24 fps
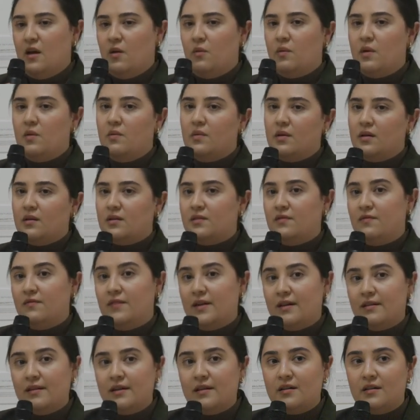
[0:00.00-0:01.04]
we worked
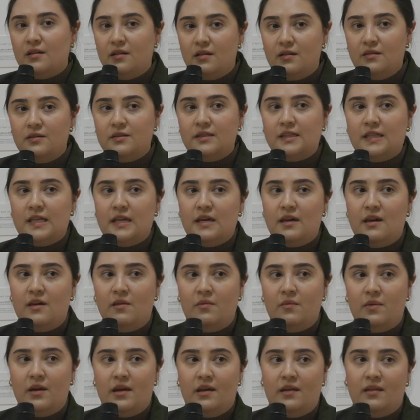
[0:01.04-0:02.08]
very closely
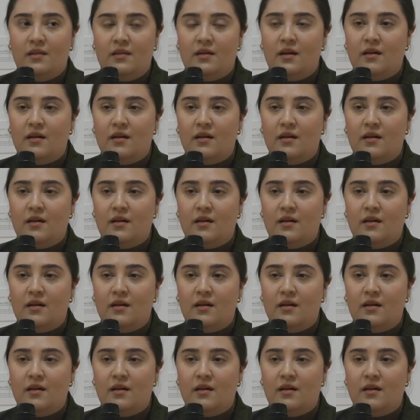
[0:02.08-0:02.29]
with